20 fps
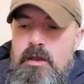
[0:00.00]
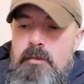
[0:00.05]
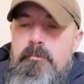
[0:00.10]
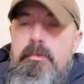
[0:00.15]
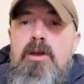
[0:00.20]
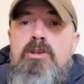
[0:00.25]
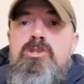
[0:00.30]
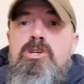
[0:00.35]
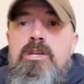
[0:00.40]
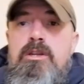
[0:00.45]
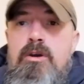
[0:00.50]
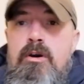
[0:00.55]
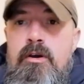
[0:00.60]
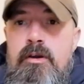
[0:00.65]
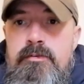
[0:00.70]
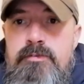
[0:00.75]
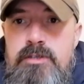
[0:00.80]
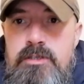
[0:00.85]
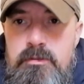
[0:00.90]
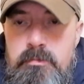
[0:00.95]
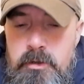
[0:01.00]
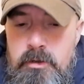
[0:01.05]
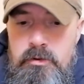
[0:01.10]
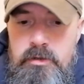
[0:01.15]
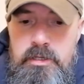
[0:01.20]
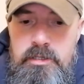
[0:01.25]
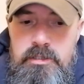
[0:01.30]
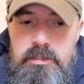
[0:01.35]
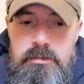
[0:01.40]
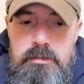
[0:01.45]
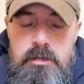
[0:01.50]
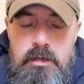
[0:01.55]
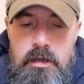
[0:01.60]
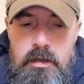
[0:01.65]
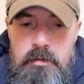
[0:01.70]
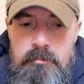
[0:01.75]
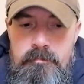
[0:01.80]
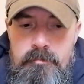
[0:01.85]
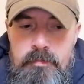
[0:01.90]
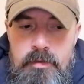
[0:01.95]
budget knives to be honest,
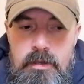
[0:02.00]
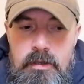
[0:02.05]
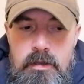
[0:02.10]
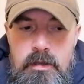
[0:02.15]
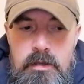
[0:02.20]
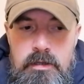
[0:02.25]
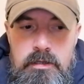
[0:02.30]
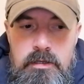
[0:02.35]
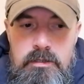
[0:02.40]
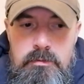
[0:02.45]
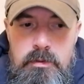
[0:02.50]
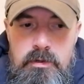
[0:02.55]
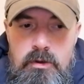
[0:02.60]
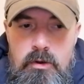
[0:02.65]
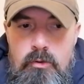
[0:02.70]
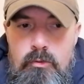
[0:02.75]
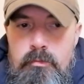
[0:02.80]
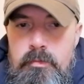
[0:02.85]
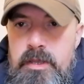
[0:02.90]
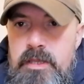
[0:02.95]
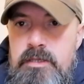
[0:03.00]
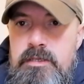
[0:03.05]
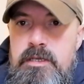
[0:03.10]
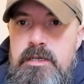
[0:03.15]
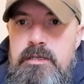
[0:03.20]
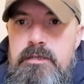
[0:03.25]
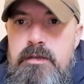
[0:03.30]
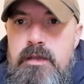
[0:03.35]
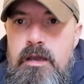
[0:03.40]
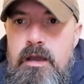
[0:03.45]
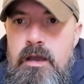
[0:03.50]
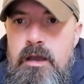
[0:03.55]
because we're not all minted.